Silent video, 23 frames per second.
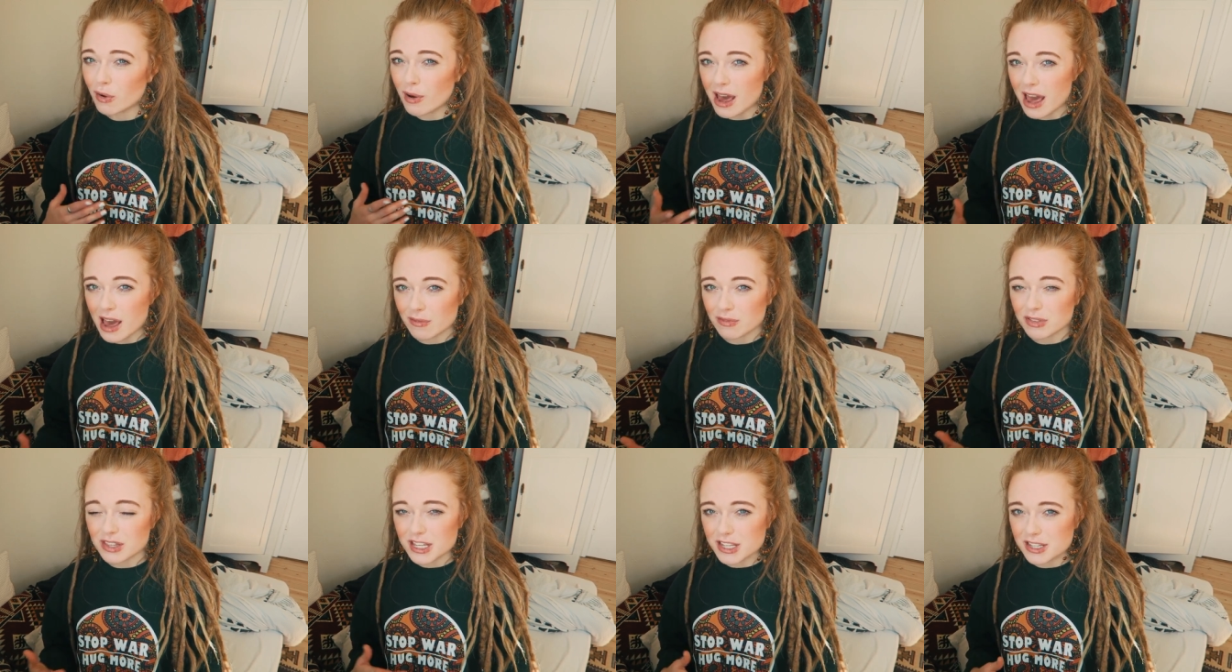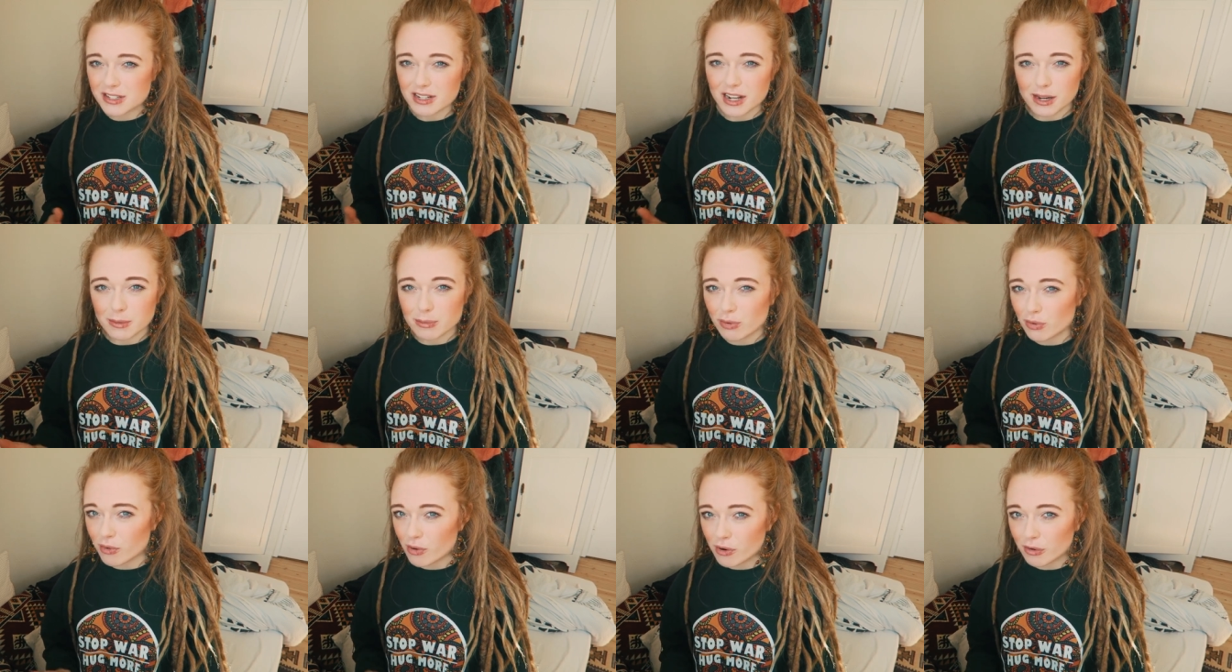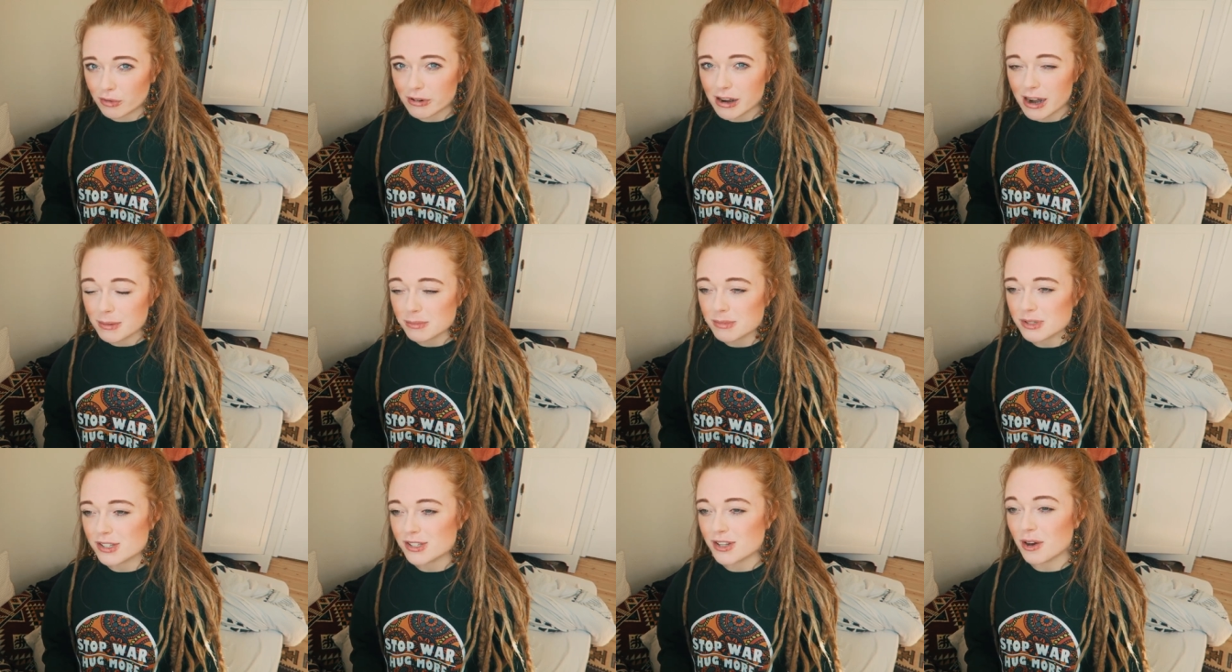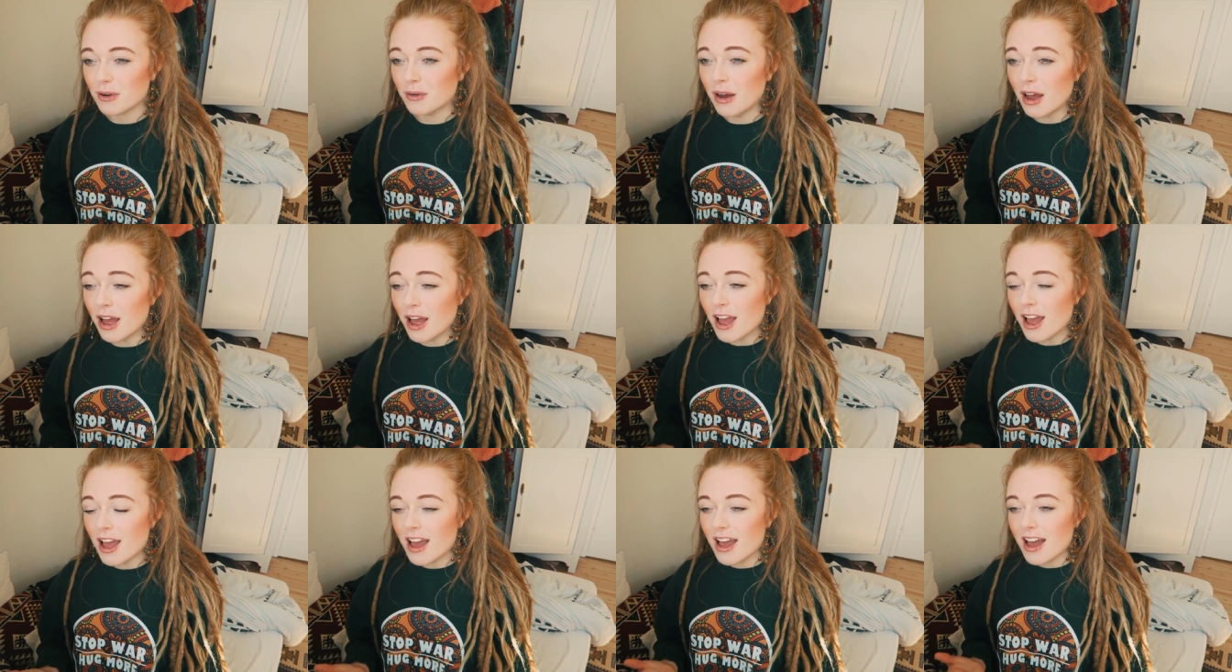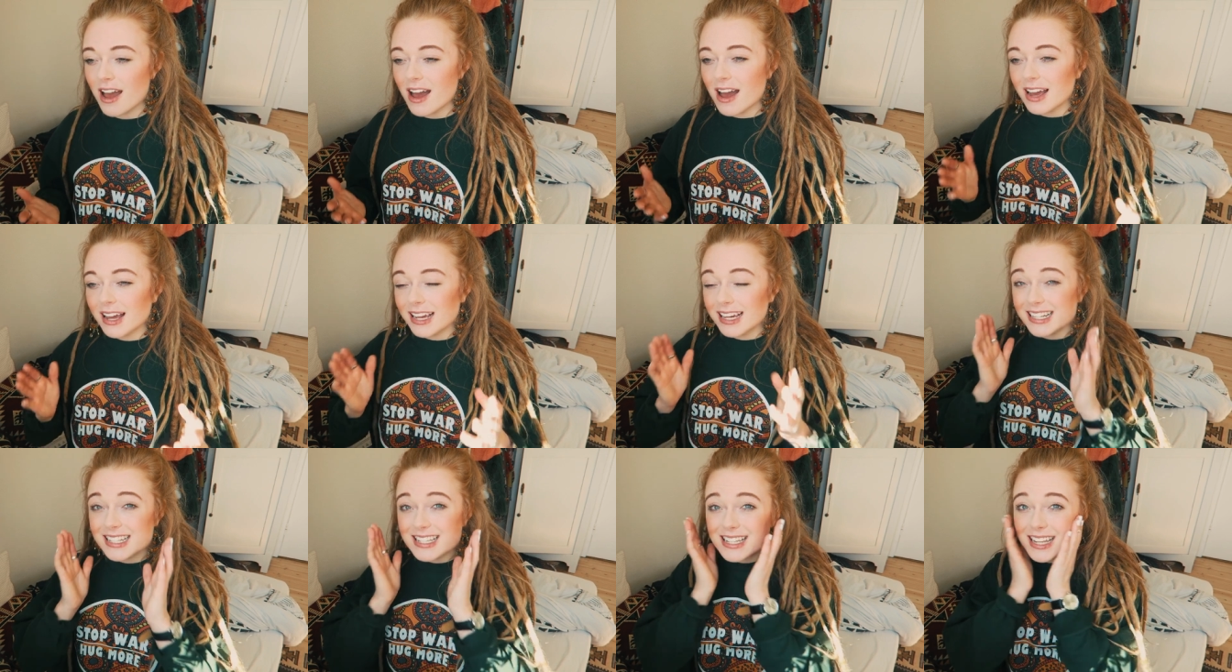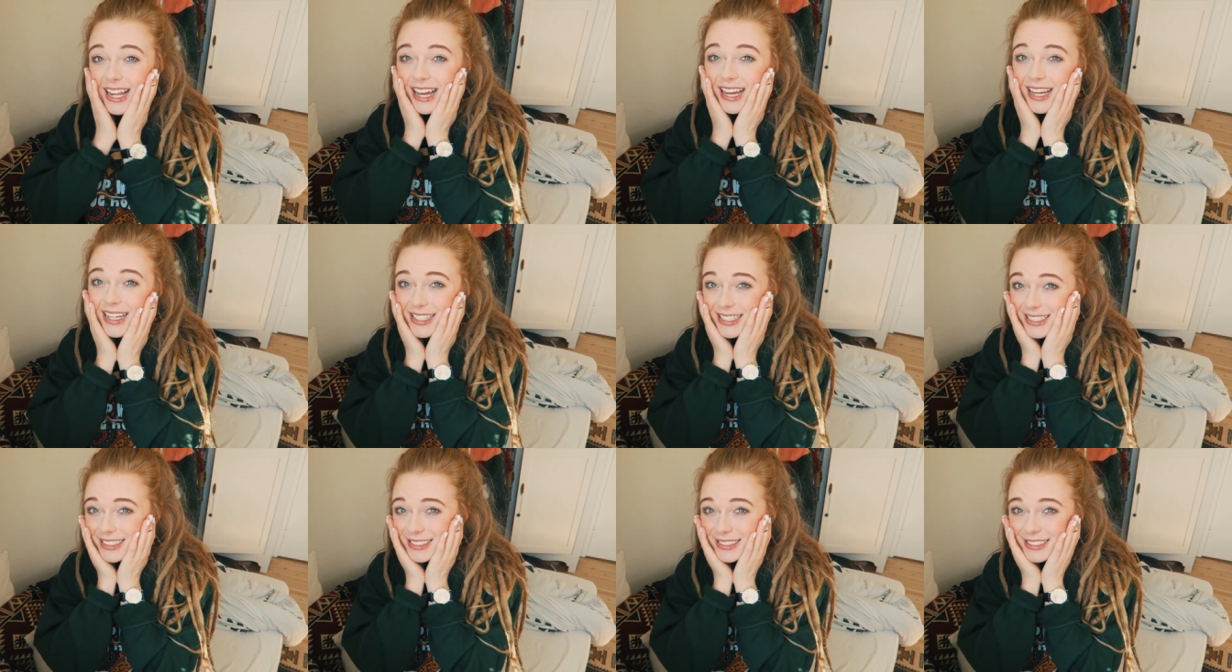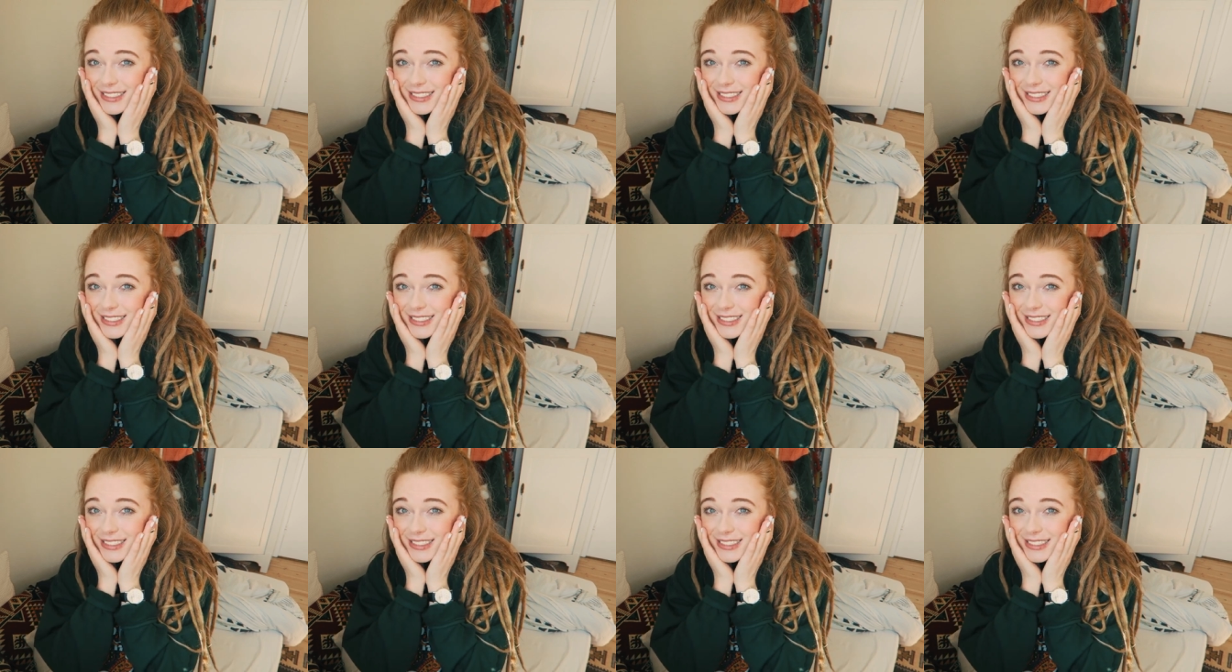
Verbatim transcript: or have these like programs so it's like